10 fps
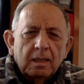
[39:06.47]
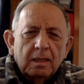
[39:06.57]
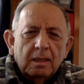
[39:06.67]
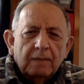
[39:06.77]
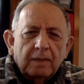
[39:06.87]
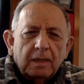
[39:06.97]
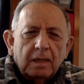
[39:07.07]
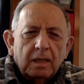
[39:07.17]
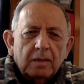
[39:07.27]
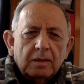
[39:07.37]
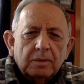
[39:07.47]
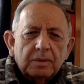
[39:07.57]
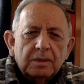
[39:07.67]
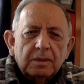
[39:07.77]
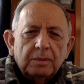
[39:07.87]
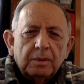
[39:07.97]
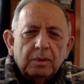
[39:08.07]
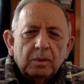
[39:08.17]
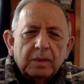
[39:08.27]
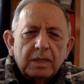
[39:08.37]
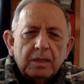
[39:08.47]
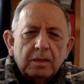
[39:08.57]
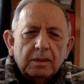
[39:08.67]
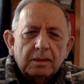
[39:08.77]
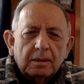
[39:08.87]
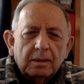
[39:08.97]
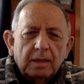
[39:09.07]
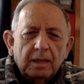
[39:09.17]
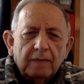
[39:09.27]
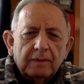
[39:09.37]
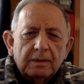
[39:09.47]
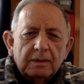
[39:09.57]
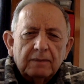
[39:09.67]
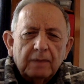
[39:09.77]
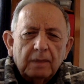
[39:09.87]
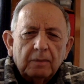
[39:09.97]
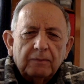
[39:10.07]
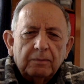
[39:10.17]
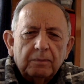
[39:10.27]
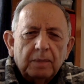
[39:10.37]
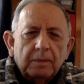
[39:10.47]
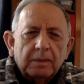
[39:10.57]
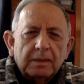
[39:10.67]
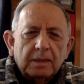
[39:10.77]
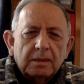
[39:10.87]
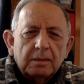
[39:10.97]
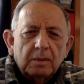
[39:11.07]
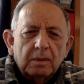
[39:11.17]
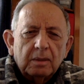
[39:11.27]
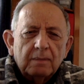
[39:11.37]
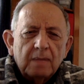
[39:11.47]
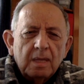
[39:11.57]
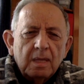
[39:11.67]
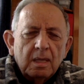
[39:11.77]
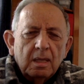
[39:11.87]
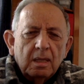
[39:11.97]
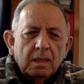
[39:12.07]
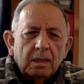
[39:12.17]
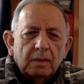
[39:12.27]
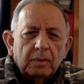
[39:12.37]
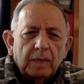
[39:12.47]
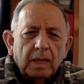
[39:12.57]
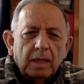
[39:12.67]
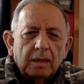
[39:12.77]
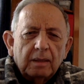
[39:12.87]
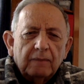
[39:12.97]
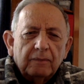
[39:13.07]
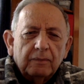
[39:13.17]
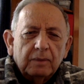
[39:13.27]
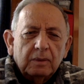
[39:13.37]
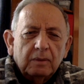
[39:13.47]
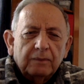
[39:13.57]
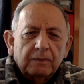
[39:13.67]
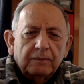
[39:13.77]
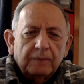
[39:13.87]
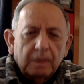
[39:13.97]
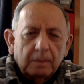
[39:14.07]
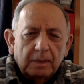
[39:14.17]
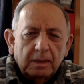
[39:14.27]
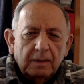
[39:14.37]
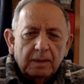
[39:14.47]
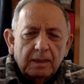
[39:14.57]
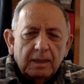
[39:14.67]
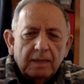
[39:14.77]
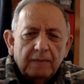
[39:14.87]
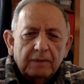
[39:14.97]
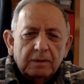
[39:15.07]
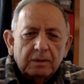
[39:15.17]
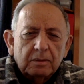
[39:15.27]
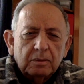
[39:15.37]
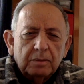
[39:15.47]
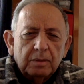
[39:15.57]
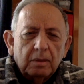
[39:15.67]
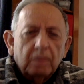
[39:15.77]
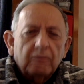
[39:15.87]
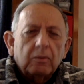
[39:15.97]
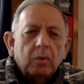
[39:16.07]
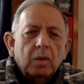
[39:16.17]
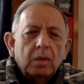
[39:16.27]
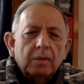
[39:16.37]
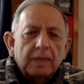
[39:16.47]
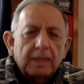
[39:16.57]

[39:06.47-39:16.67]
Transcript: If our Congress would simply hold hearings on the evidence available from public testimony on the reality of the UFO phenomenon, that evidence would be overwhelming.